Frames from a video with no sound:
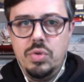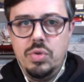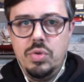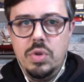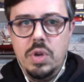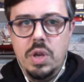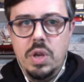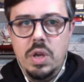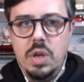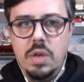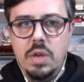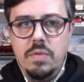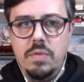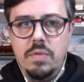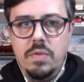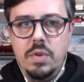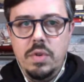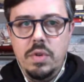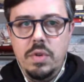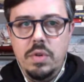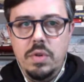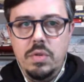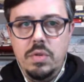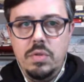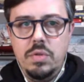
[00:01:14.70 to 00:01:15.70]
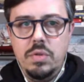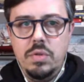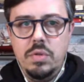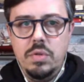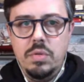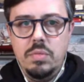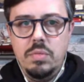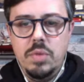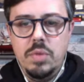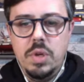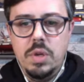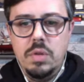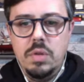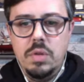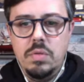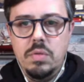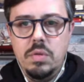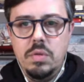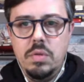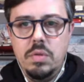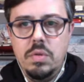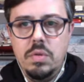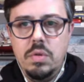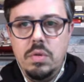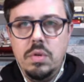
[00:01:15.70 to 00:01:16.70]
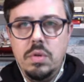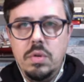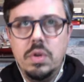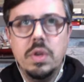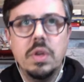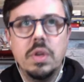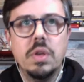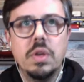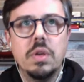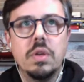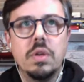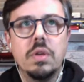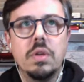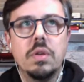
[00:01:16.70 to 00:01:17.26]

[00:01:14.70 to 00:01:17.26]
live on YouTube and recording.